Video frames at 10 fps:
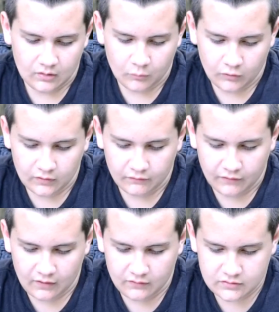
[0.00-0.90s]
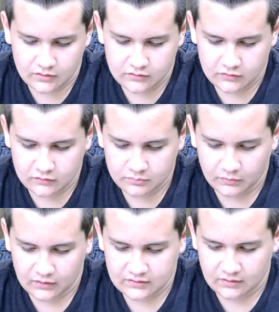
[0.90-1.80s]
More than 500 introduced
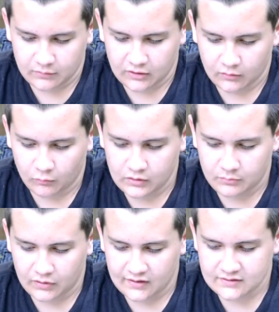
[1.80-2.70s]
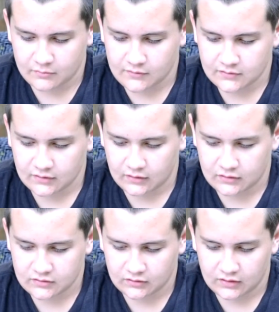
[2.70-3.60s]
plants have become weed pests, mostly
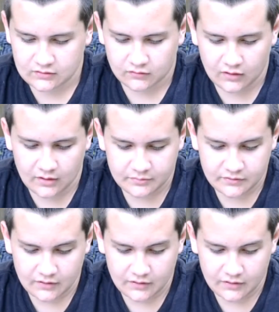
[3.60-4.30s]
initially as crops.